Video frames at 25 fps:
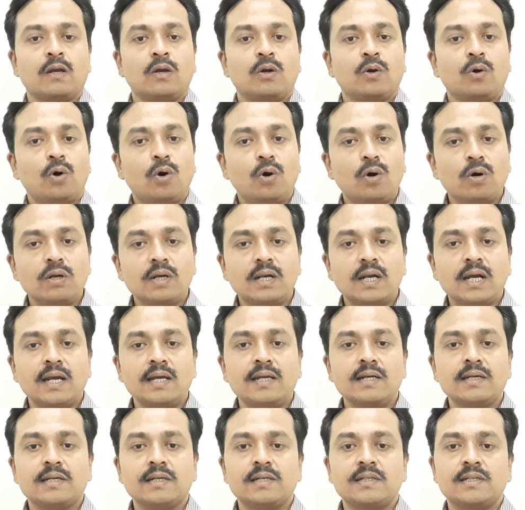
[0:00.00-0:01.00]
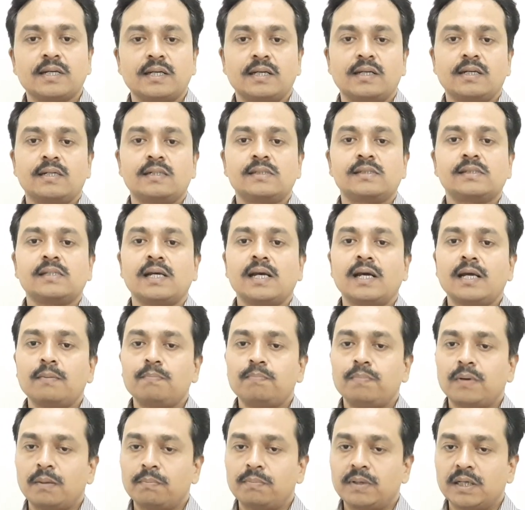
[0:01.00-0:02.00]
Online retailers and
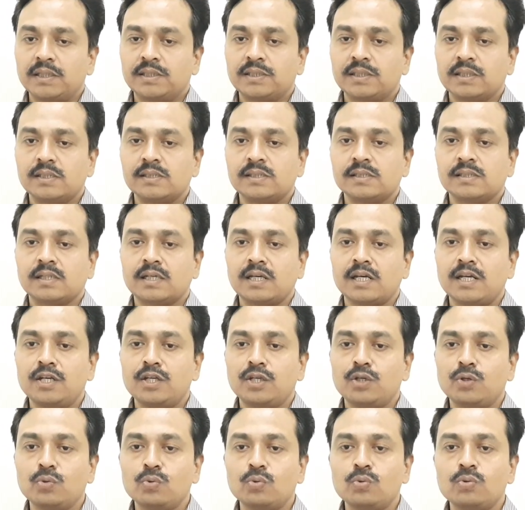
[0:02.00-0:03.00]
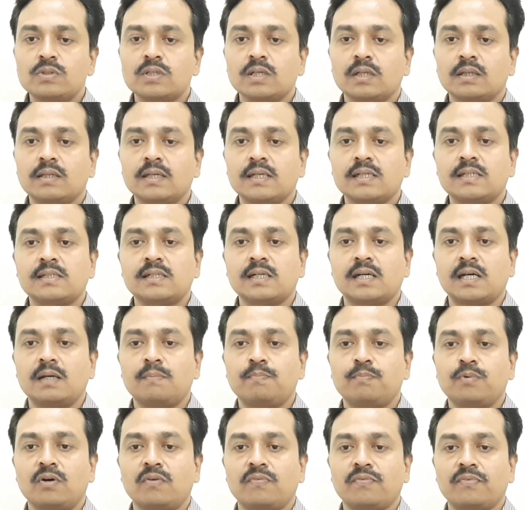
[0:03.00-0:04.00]
publishers can use this
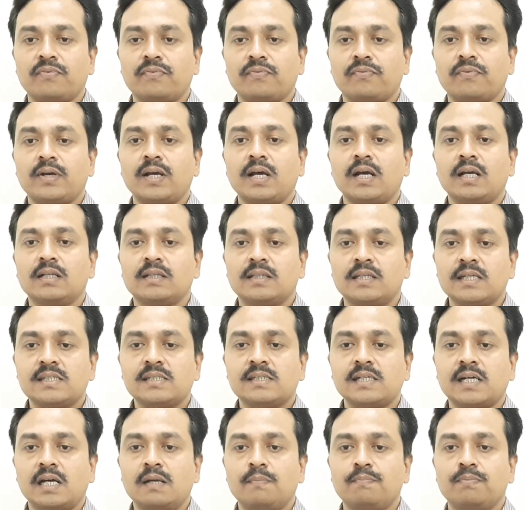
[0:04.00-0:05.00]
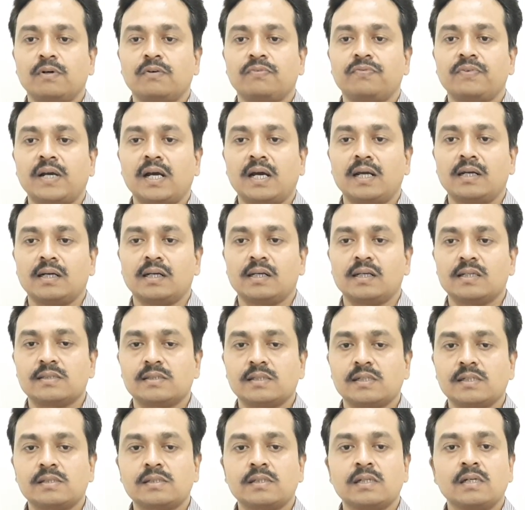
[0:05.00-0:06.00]
type of
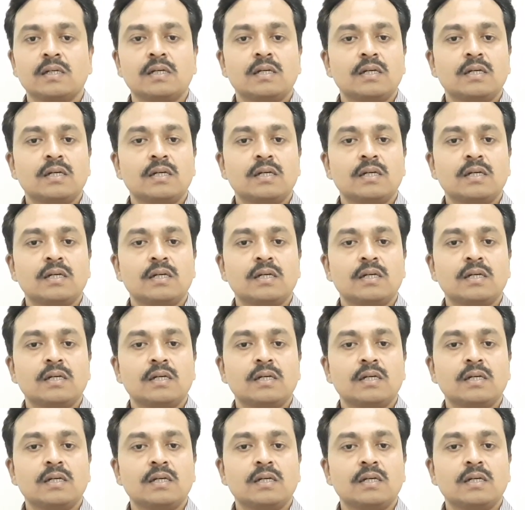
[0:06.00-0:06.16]
analysis